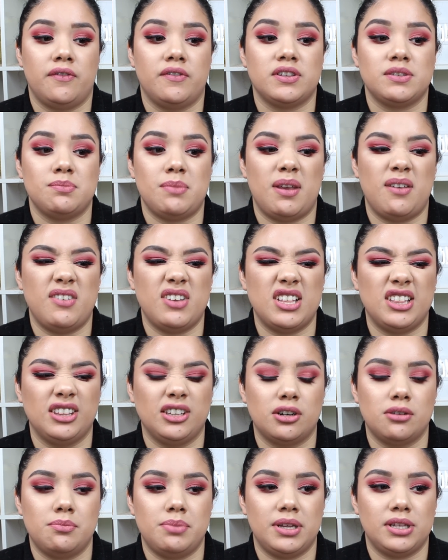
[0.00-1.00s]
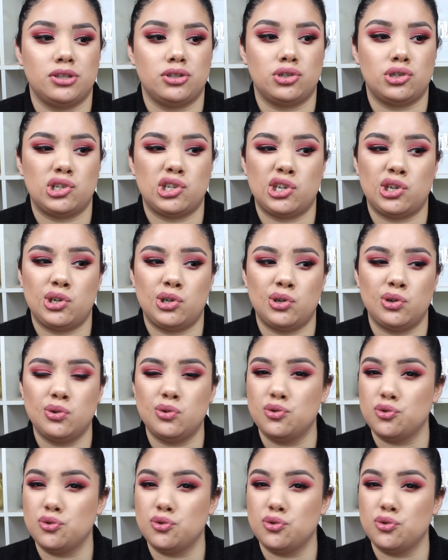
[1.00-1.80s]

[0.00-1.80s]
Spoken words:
if it's maybe a little bit too